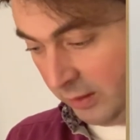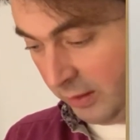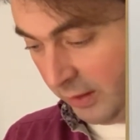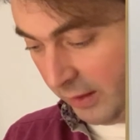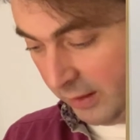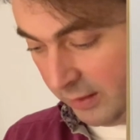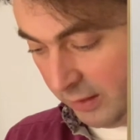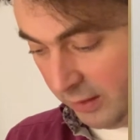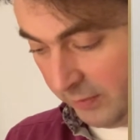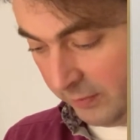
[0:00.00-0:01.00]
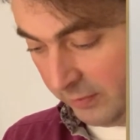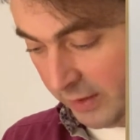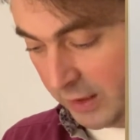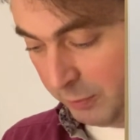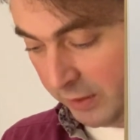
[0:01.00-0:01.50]
and the
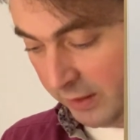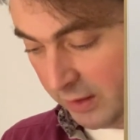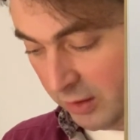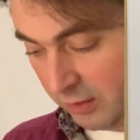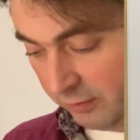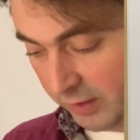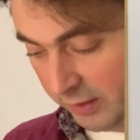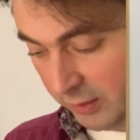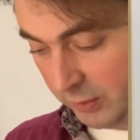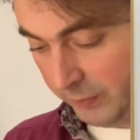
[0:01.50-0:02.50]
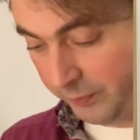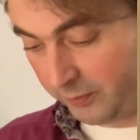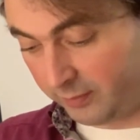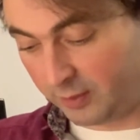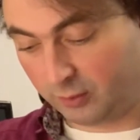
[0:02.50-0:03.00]
expectation value
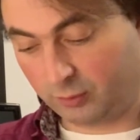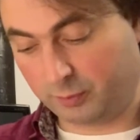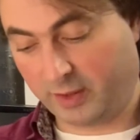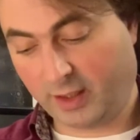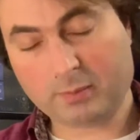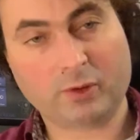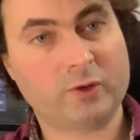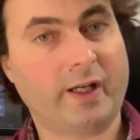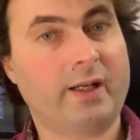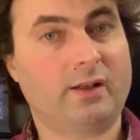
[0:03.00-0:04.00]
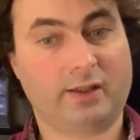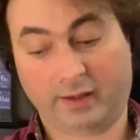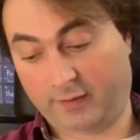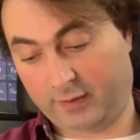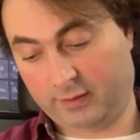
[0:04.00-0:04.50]
to be able to
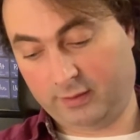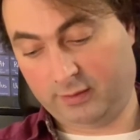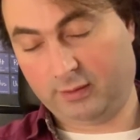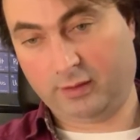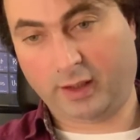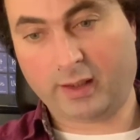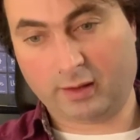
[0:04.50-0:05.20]
annihilate an